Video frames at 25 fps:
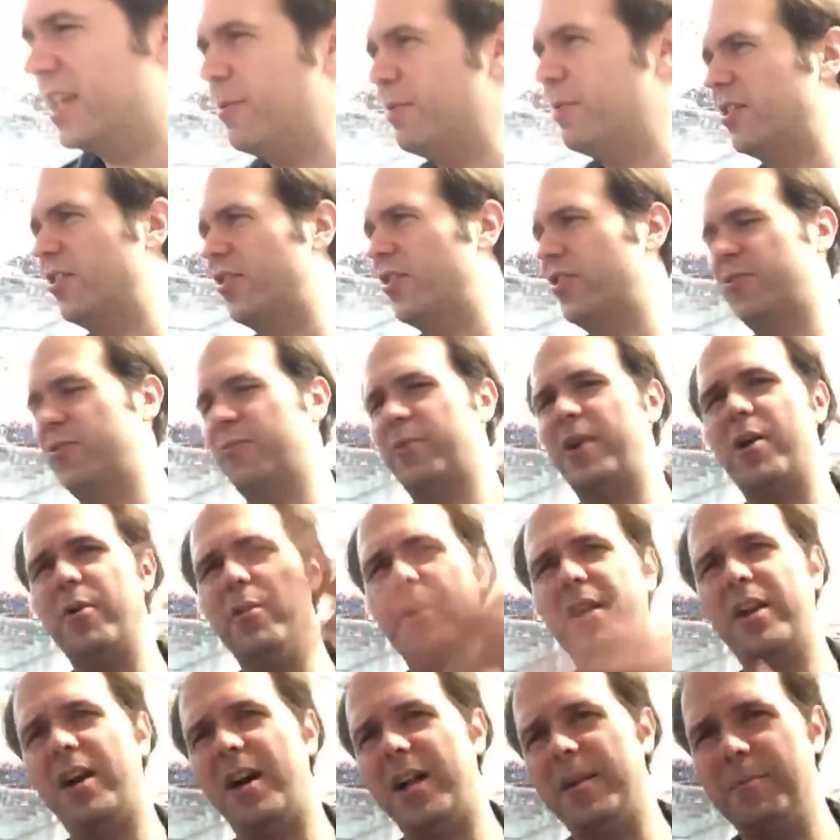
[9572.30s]
they would throw
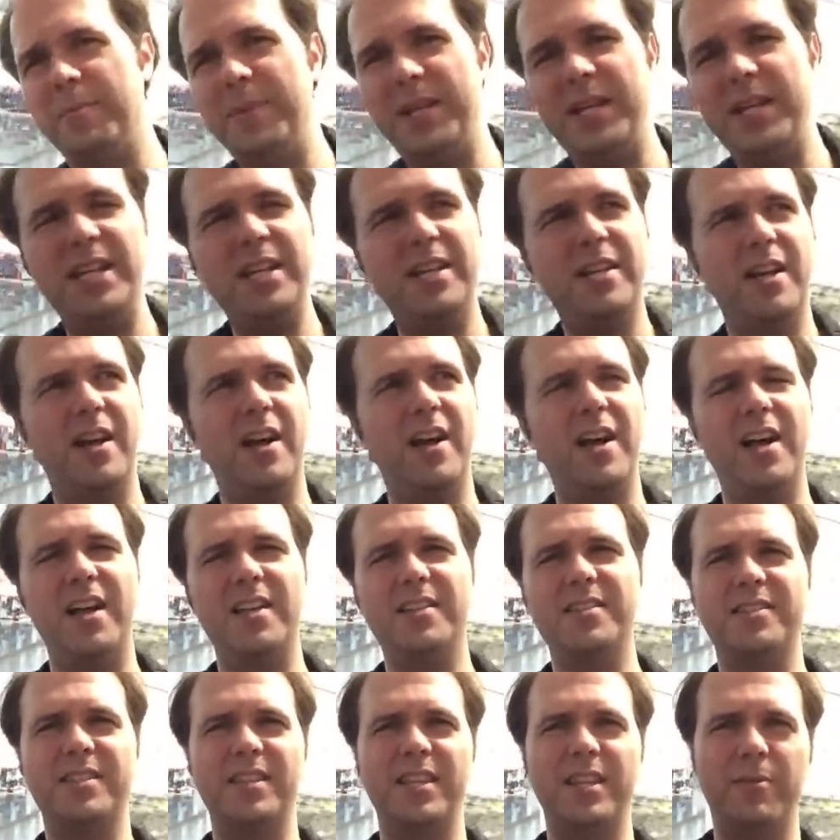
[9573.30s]
it on mini
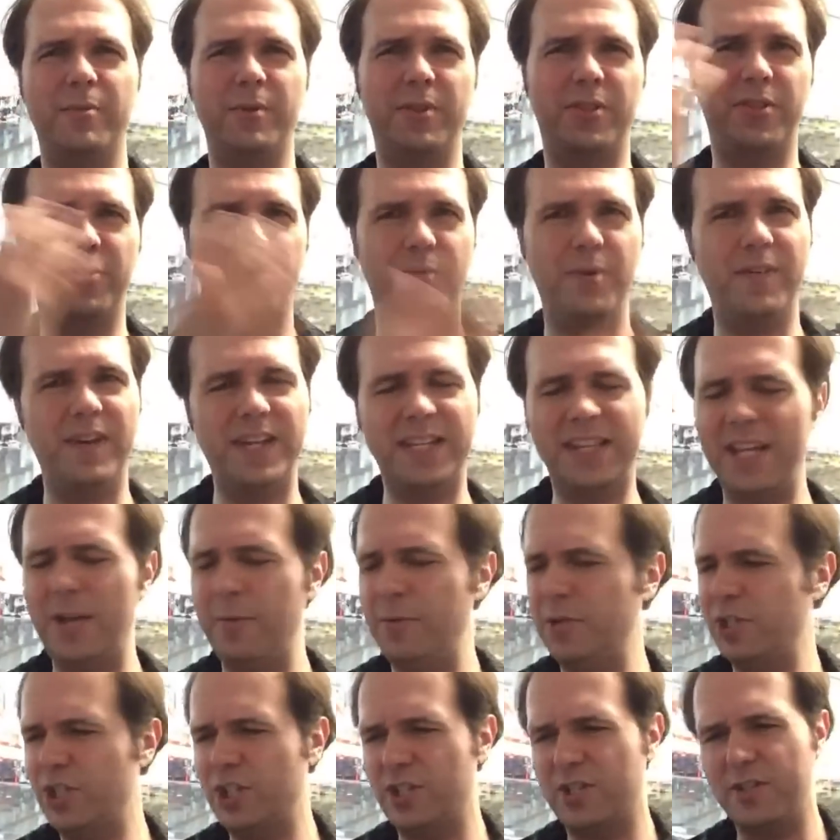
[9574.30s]
cons, and they would
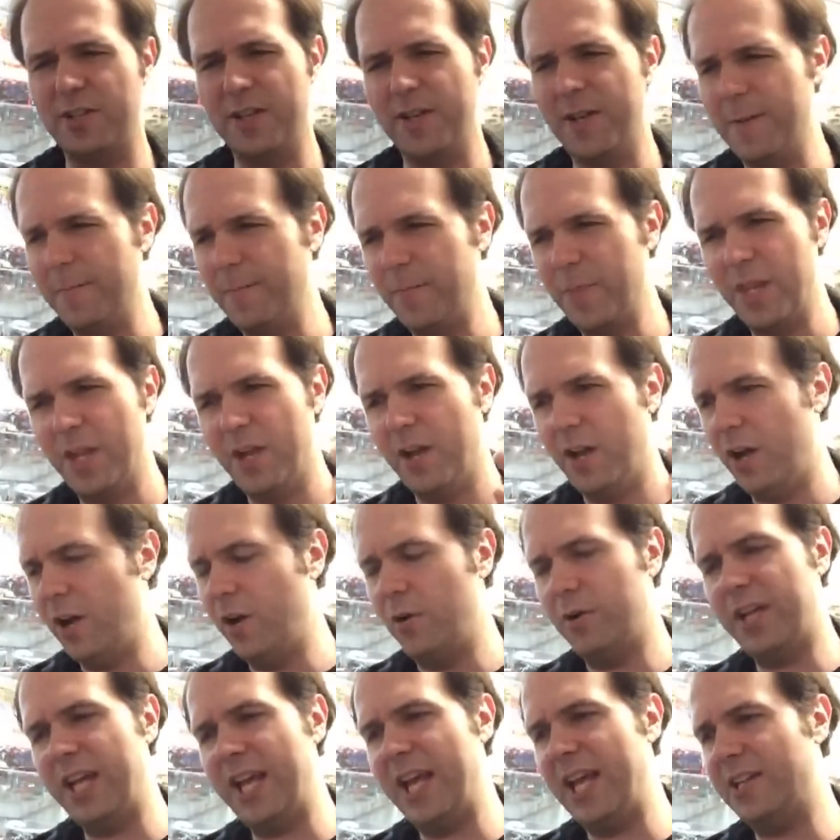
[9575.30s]

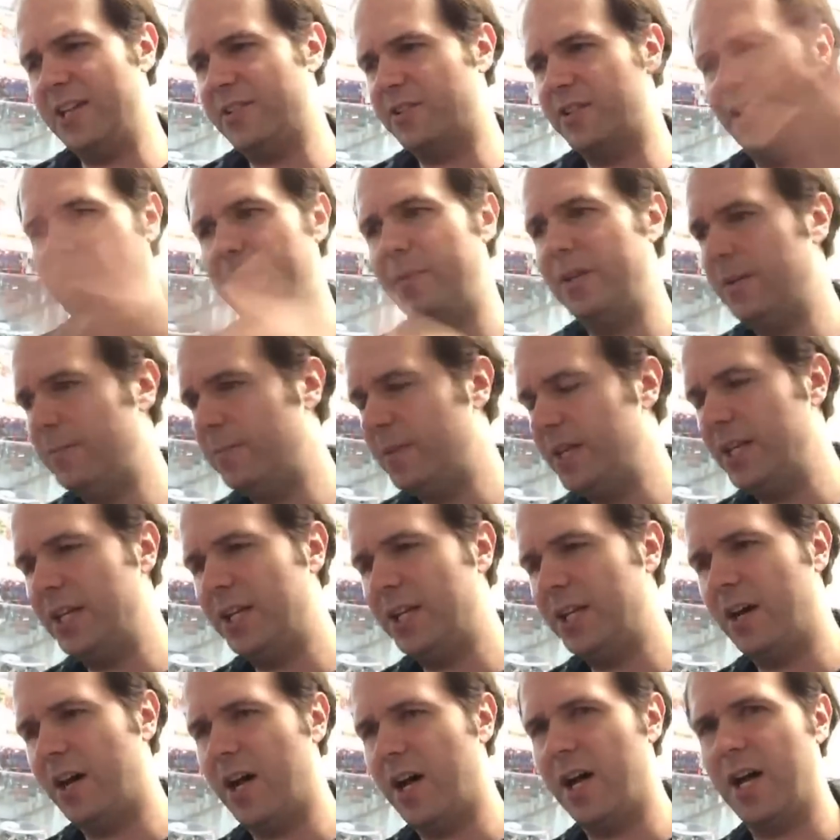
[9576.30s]
okay, it's going to be a
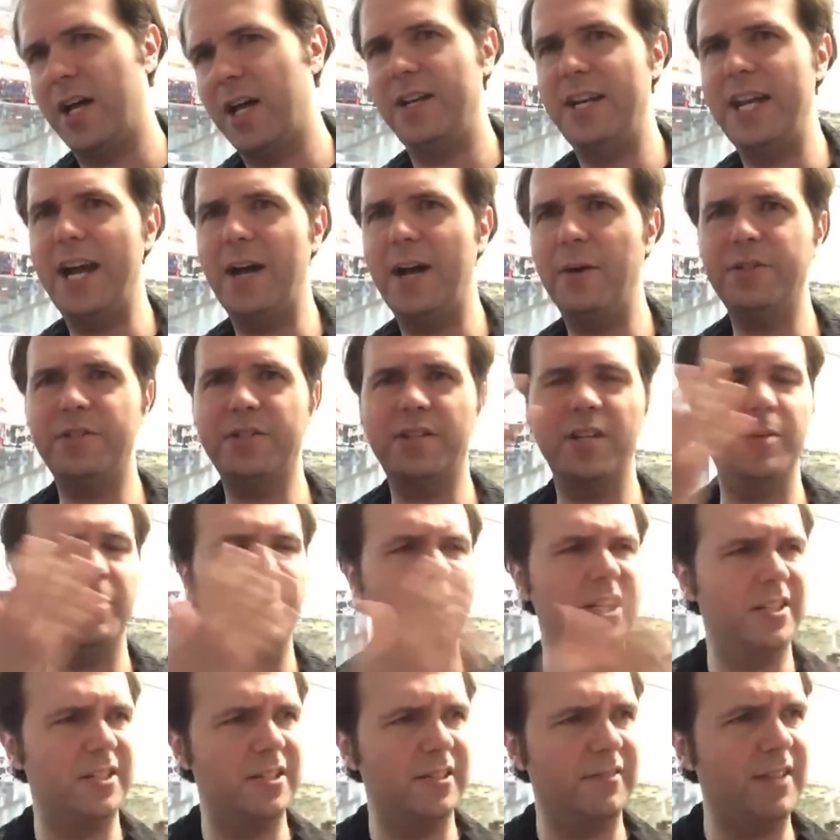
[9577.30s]
mini-con. Now it's going to
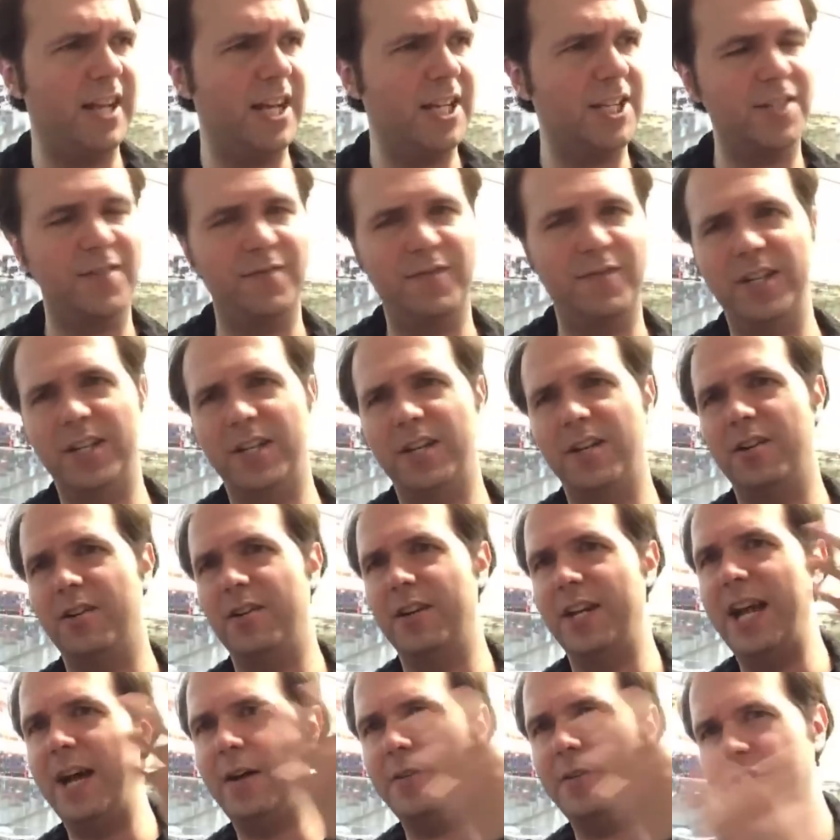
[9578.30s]
be a deluxe figure.
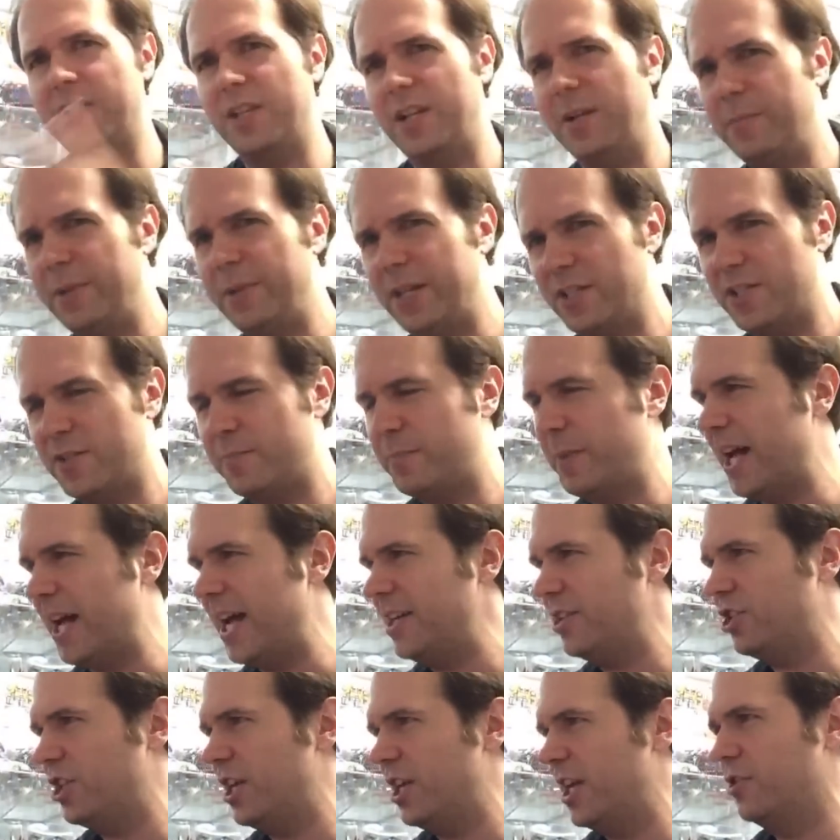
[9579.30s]
Now it's going to be a
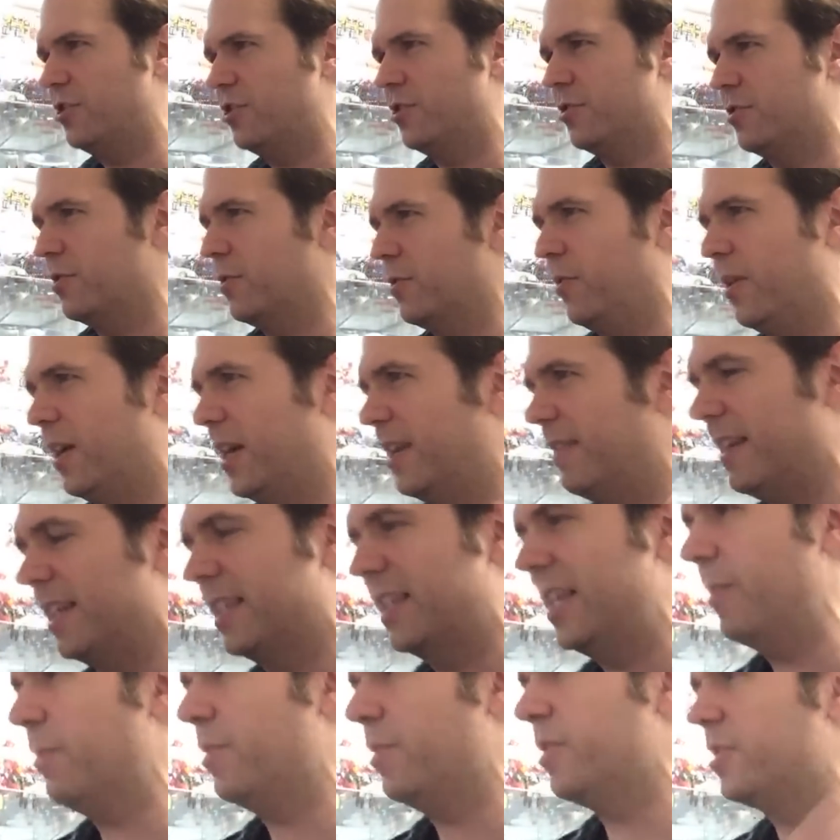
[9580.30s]
spy changer toy.
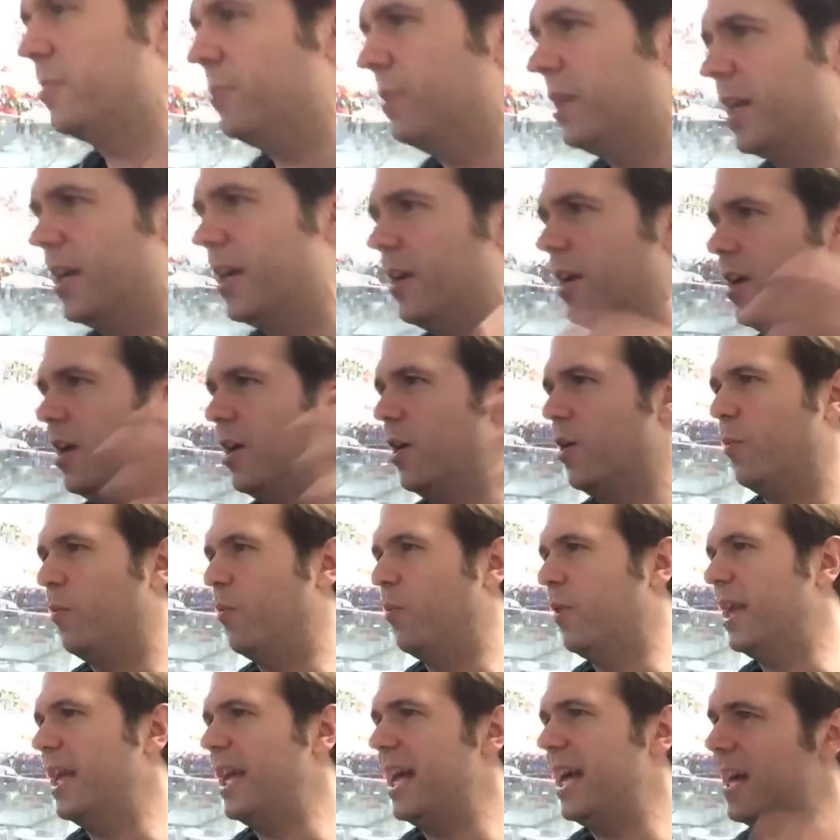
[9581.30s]
Like, they were doing
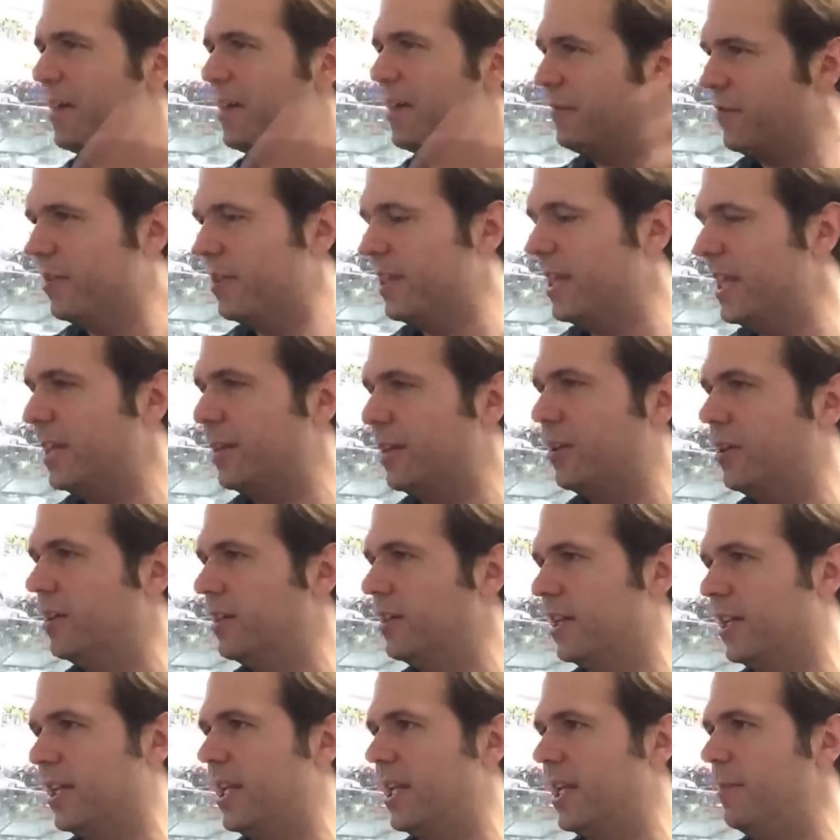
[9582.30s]
whatever they
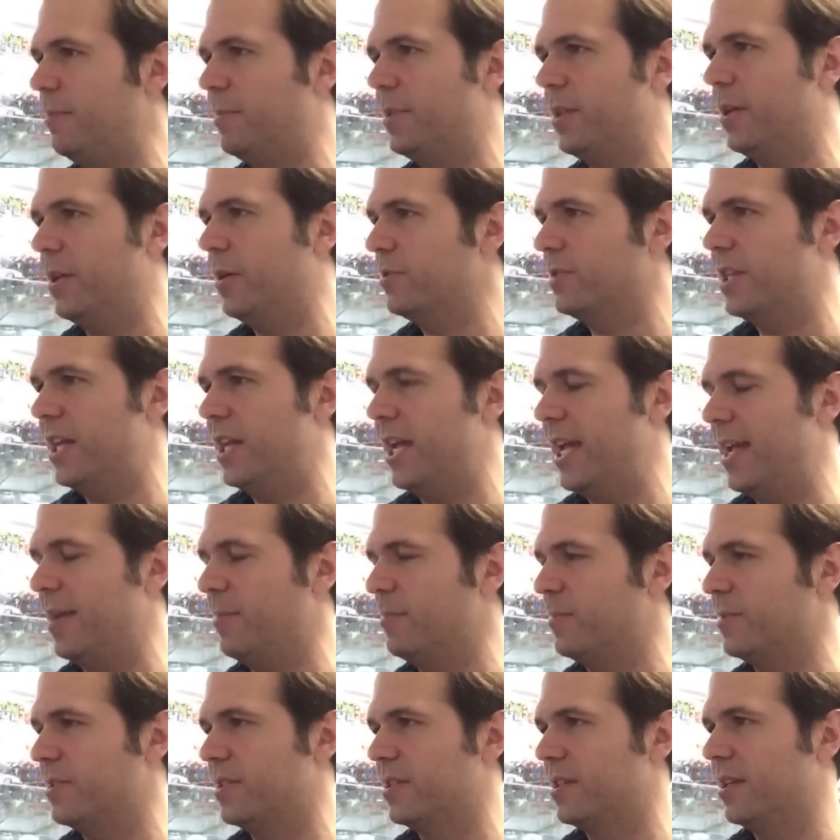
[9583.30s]
could to keep those
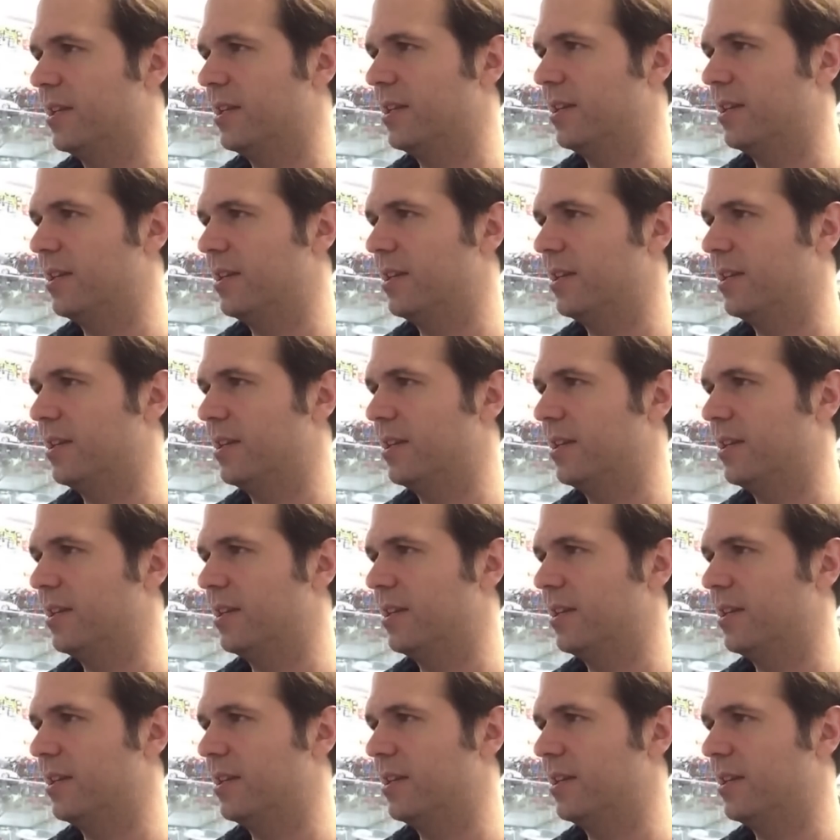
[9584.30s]
names.